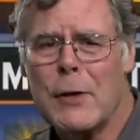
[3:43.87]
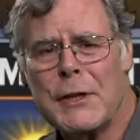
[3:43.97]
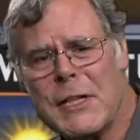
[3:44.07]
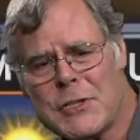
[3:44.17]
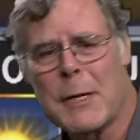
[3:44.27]
look at
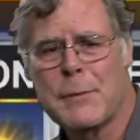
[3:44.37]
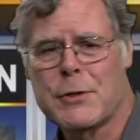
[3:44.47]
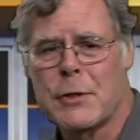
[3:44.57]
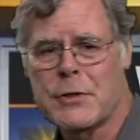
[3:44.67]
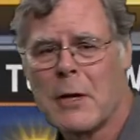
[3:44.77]
these
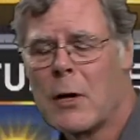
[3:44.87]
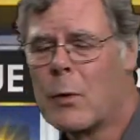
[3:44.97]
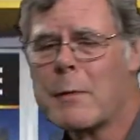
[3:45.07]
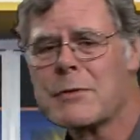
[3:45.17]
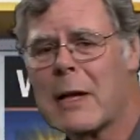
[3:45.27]
temperatures.
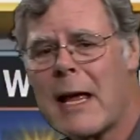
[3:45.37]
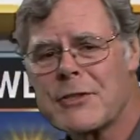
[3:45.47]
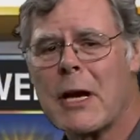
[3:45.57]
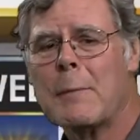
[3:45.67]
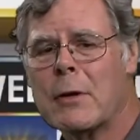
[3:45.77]
When was the last
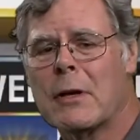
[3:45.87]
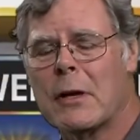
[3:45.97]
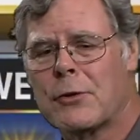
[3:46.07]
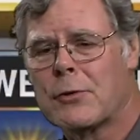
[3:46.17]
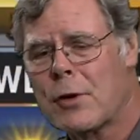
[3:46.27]
time you
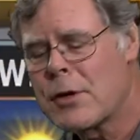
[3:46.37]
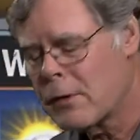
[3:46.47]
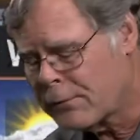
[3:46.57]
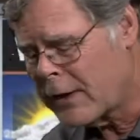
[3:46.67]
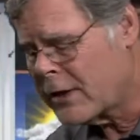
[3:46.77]
turned to your
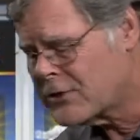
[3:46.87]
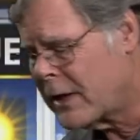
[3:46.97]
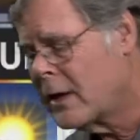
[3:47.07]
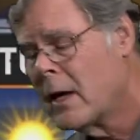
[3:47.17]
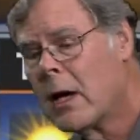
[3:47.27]
friend and
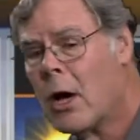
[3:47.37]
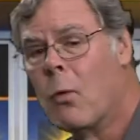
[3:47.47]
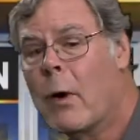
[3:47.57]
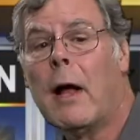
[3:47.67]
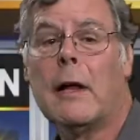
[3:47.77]
said,
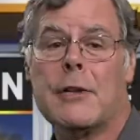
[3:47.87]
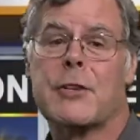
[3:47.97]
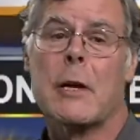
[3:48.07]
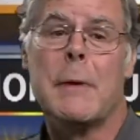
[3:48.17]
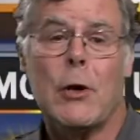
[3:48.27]
well, it's
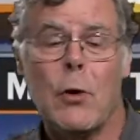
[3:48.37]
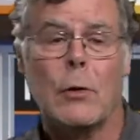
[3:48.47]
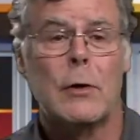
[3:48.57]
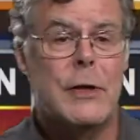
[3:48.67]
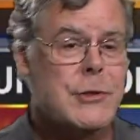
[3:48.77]
going to be
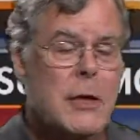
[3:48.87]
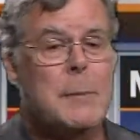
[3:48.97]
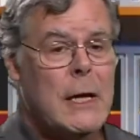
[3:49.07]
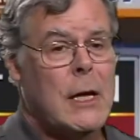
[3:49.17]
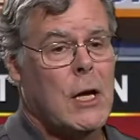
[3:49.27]
cooler, it's going to
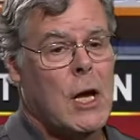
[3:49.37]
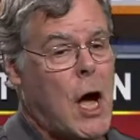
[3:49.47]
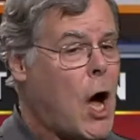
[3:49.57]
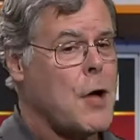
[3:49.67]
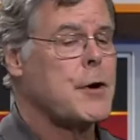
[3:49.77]
be
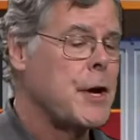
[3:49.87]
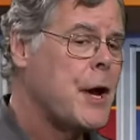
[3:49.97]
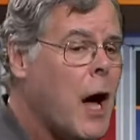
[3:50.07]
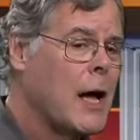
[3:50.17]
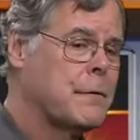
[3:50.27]

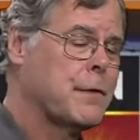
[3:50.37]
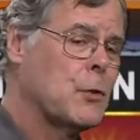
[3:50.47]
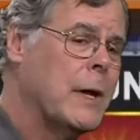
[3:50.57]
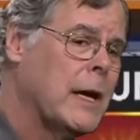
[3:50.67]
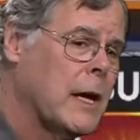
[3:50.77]
109 for the
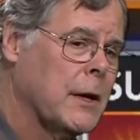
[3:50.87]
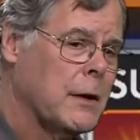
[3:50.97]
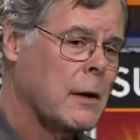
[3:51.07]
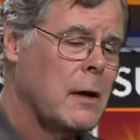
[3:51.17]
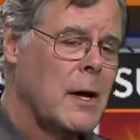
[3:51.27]
weekend?
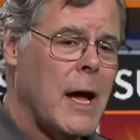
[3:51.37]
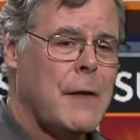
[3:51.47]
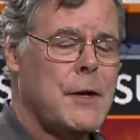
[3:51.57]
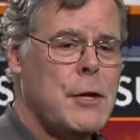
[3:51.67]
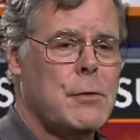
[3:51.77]

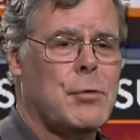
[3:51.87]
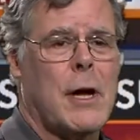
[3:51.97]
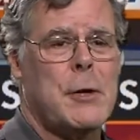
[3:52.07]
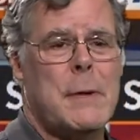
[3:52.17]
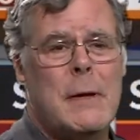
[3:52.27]
And then you
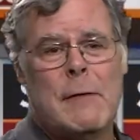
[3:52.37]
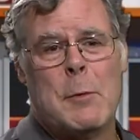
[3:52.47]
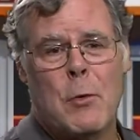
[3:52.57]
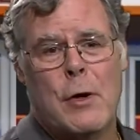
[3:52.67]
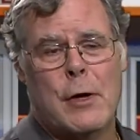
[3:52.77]
tried to be even
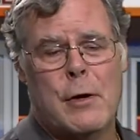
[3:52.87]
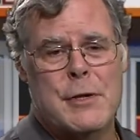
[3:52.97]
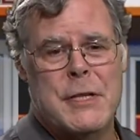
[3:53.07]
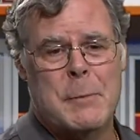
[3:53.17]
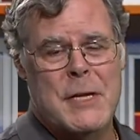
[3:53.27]
more
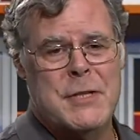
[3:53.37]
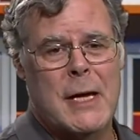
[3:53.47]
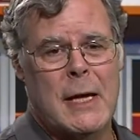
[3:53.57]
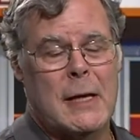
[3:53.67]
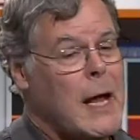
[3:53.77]
encouraging by
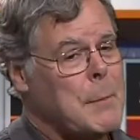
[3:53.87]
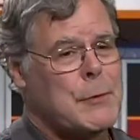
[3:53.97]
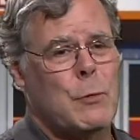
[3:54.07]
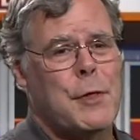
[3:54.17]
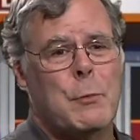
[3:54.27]
saying, yeah,
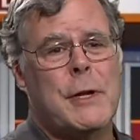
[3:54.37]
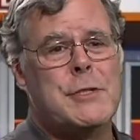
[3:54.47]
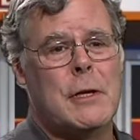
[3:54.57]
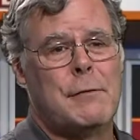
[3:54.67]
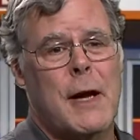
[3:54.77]
but with the wind
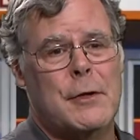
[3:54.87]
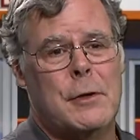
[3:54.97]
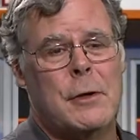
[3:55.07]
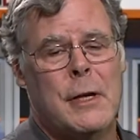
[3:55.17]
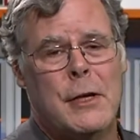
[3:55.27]
chill
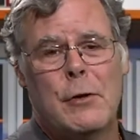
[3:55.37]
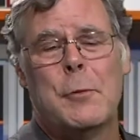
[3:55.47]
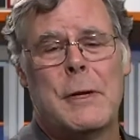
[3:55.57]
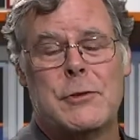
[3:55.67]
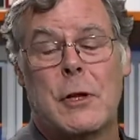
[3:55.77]
factor, it could
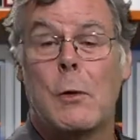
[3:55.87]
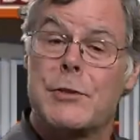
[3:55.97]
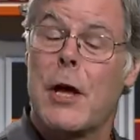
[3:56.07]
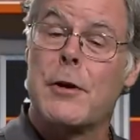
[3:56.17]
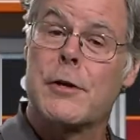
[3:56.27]
be as low as
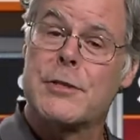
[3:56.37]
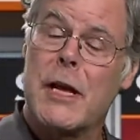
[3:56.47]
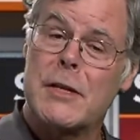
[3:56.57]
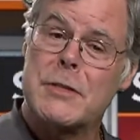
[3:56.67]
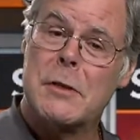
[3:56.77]

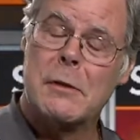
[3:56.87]
106.